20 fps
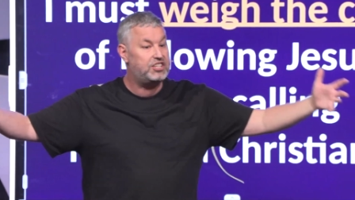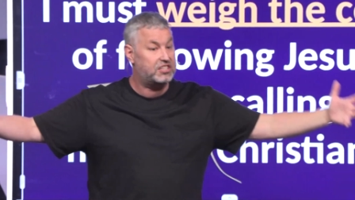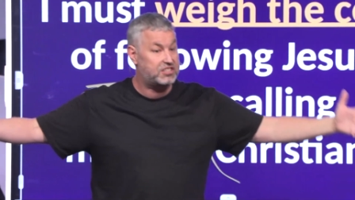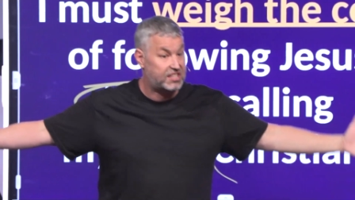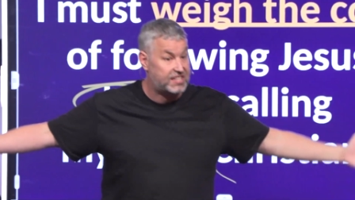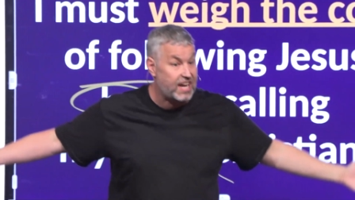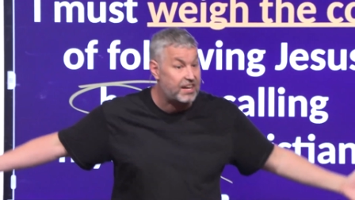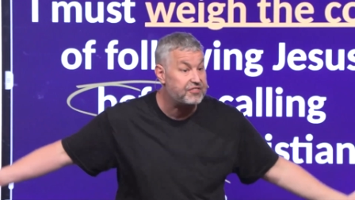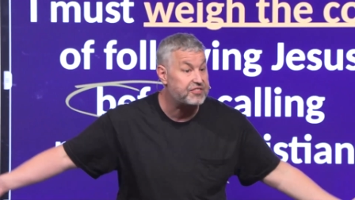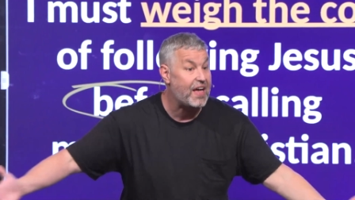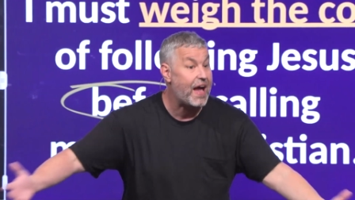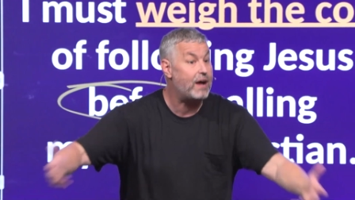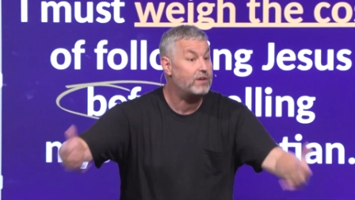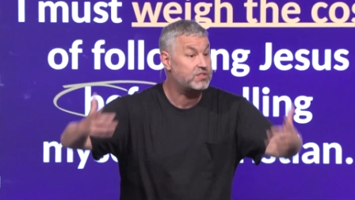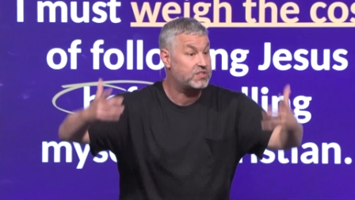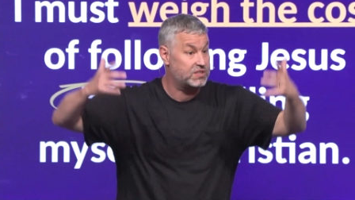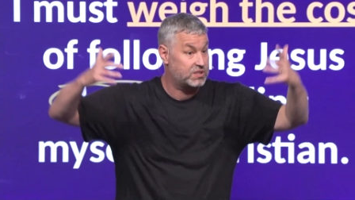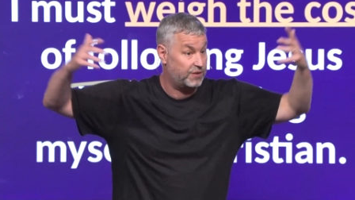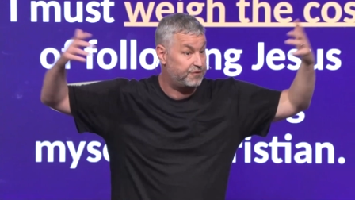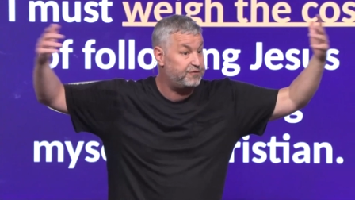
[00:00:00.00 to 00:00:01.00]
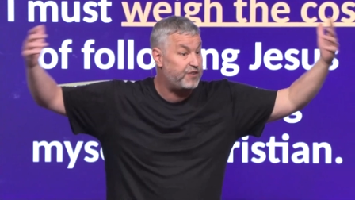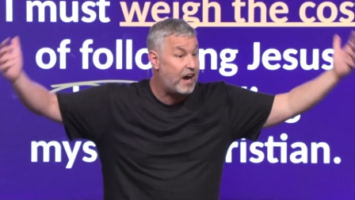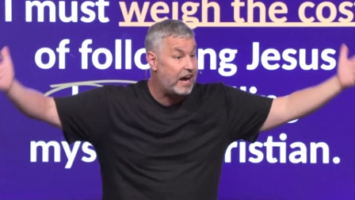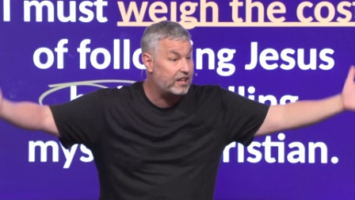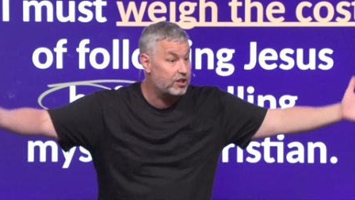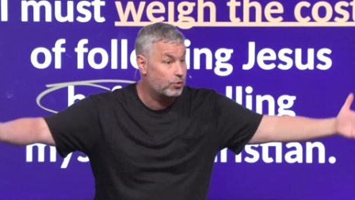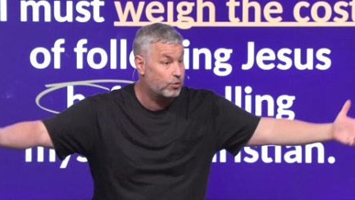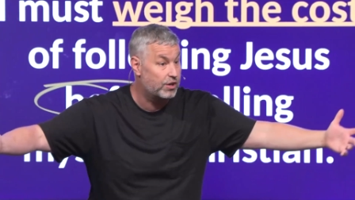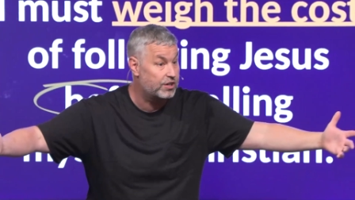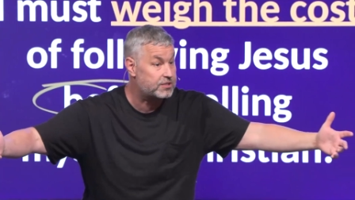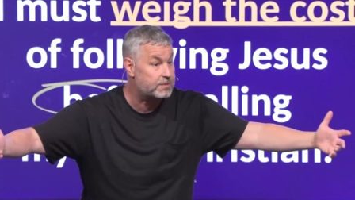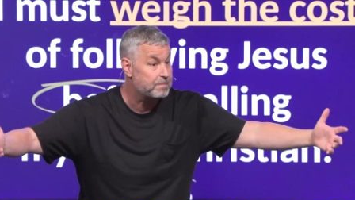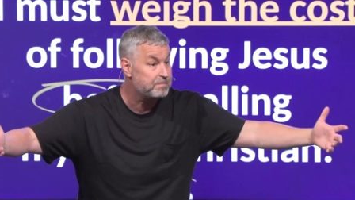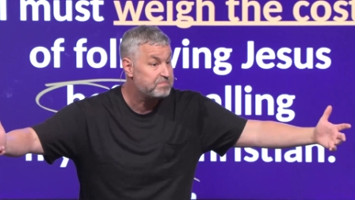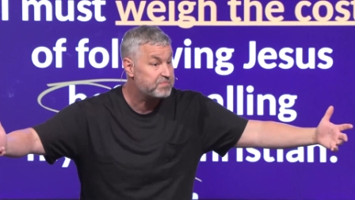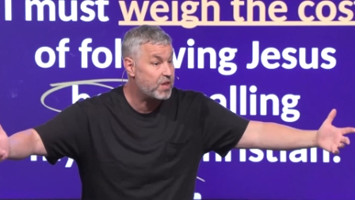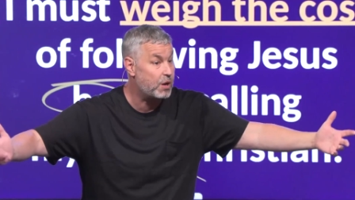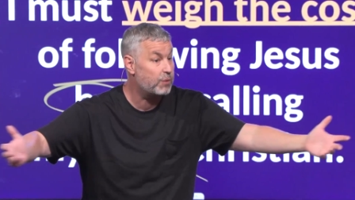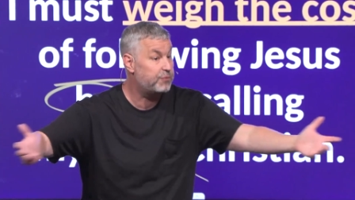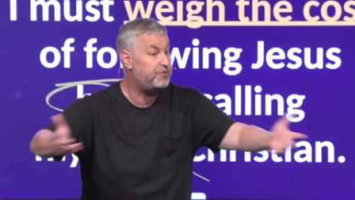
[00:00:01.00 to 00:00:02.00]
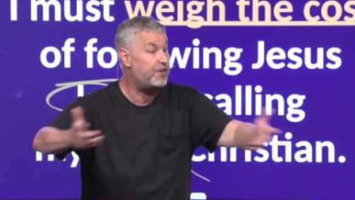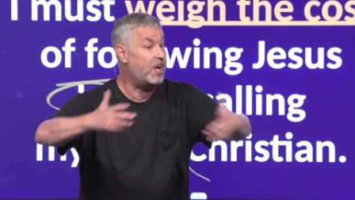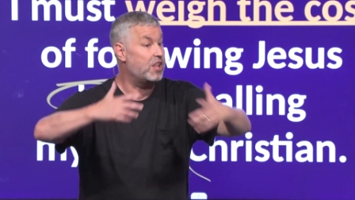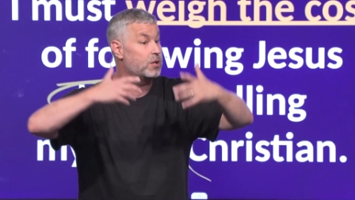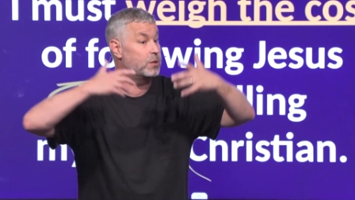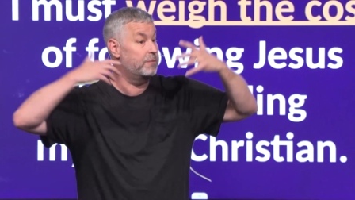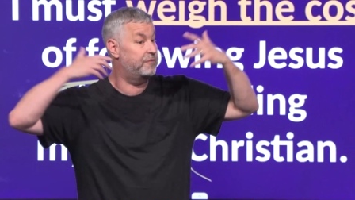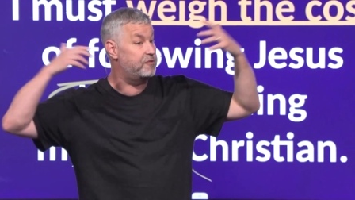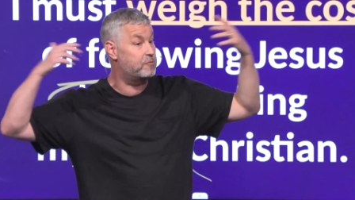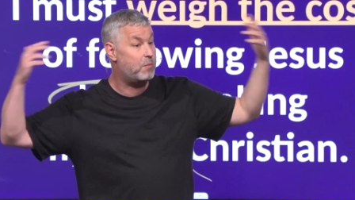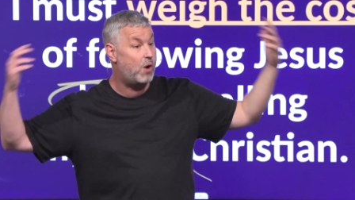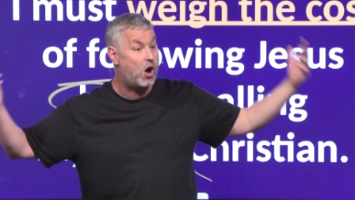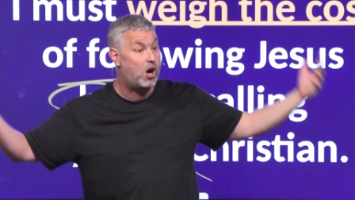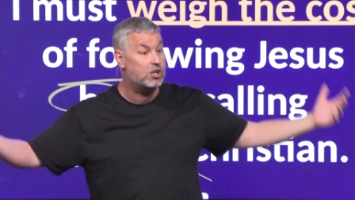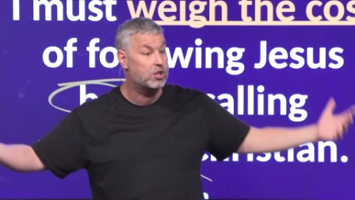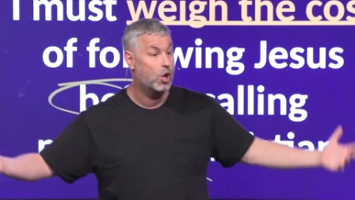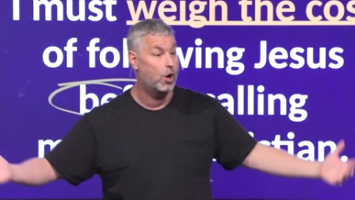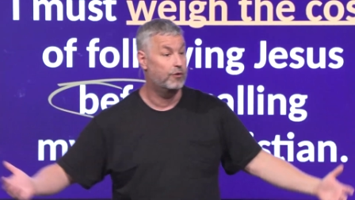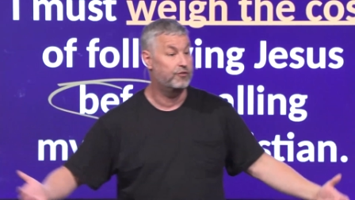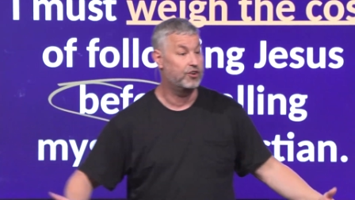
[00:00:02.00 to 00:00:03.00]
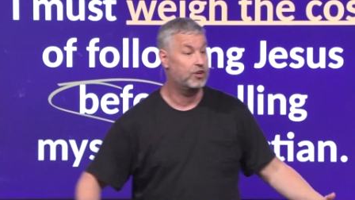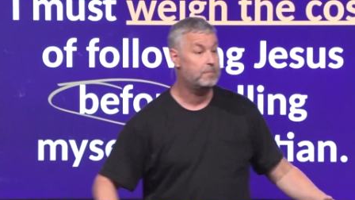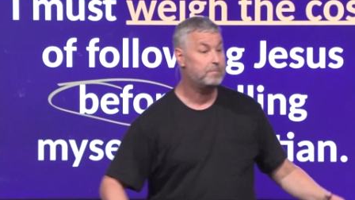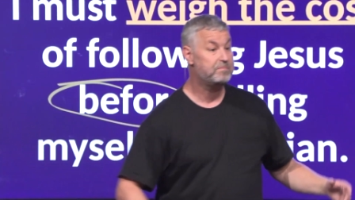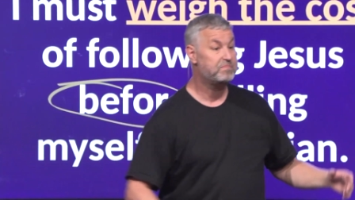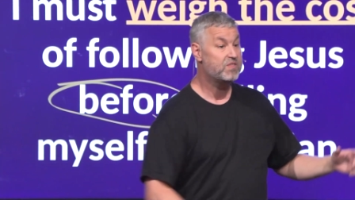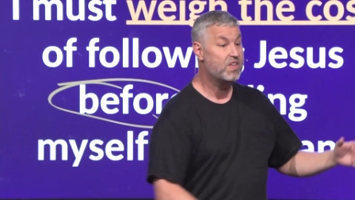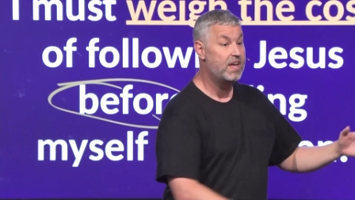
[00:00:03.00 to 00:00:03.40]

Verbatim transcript: Jesus had thousands of followers. They were following him from all over.